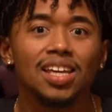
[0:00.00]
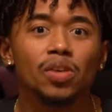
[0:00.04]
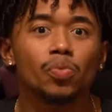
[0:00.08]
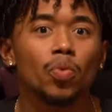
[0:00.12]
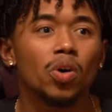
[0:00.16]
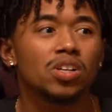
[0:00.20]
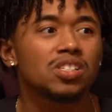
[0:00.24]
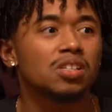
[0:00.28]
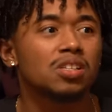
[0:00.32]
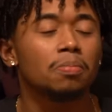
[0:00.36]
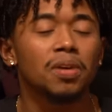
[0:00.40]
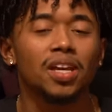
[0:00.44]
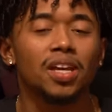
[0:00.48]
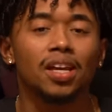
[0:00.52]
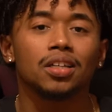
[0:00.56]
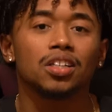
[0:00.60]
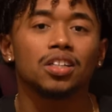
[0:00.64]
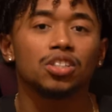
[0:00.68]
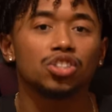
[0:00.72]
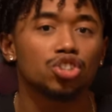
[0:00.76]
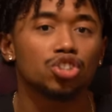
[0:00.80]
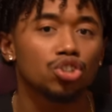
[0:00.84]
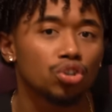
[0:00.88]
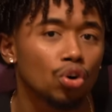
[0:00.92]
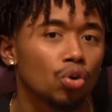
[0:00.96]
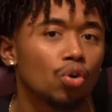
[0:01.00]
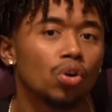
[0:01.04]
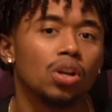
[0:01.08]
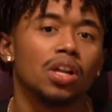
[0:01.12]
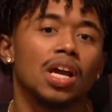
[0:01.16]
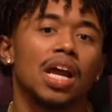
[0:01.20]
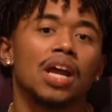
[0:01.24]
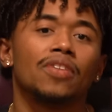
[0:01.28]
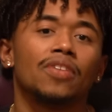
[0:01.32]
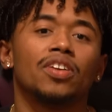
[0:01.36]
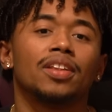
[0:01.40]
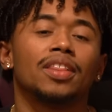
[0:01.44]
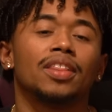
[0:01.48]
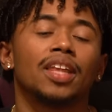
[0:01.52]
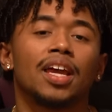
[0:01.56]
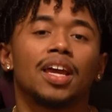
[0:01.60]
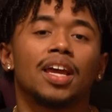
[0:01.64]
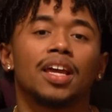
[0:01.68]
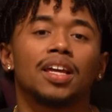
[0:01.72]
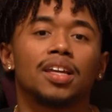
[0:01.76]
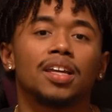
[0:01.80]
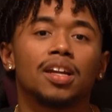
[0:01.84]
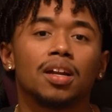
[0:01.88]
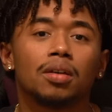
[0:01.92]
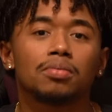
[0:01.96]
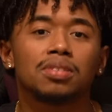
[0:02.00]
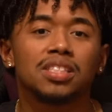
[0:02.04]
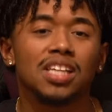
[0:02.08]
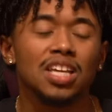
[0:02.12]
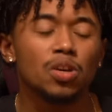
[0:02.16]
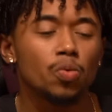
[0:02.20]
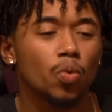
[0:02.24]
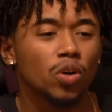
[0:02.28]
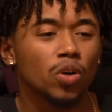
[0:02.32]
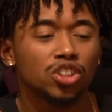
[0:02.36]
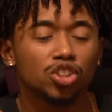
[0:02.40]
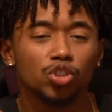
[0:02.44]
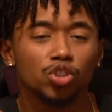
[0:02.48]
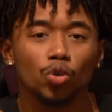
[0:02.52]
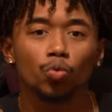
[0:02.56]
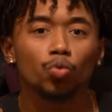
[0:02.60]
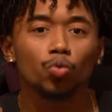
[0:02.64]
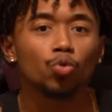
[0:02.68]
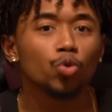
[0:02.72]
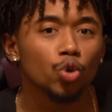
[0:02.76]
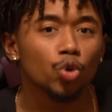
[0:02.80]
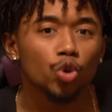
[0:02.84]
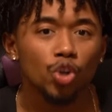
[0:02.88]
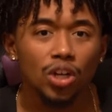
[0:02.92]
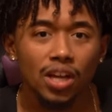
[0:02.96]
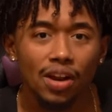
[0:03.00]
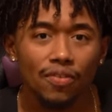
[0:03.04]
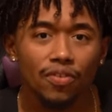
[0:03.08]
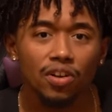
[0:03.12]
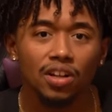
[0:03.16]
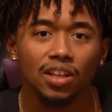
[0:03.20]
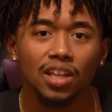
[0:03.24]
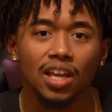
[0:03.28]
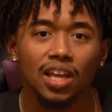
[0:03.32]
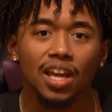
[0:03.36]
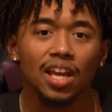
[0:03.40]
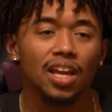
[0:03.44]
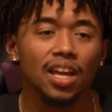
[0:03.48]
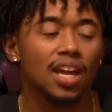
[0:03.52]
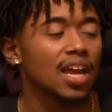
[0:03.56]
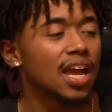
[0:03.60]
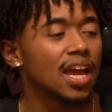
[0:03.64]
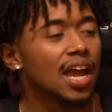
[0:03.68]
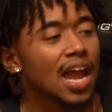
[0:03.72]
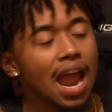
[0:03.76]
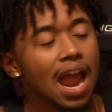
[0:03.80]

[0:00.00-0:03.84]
He wants to be in control of everything. You know what I'm saying? He wants to rule everything.